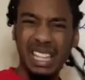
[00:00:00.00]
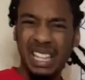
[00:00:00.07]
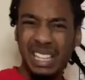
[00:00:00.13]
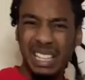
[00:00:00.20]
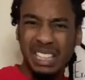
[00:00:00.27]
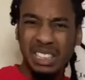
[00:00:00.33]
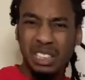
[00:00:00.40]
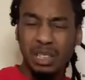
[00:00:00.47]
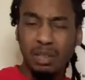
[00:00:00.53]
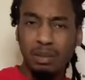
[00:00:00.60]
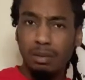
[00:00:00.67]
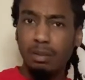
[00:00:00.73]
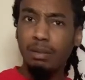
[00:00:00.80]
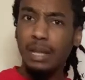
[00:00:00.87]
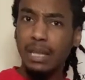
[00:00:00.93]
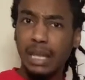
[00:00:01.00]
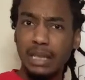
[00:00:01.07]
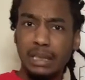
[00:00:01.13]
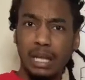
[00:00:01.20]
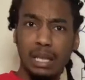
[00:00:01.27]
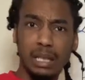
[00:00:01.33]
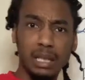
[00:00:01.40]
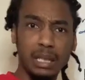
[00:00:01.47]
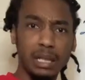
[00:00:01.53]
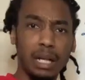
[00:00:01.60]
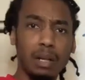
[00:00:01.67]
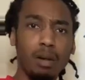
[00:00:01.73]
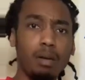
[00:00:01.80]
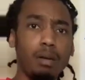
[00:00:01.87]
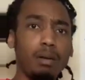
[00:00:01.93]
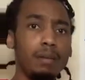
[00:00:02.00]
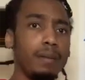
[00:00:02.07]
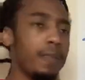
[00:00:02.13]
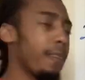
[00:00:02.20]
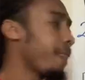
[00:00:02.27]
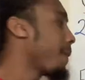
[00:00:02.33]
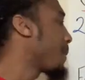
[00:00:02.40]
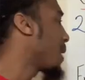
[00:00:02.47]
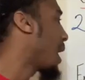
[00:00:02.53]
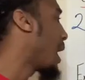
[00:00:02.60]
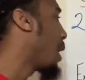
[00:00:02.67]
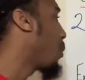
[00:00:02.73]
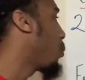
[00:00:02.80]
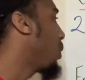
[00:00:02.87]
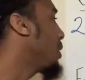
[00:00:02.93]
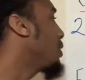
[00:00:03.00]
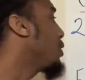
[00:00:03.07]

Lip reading: clear to you? Do you think that's clear at all? I went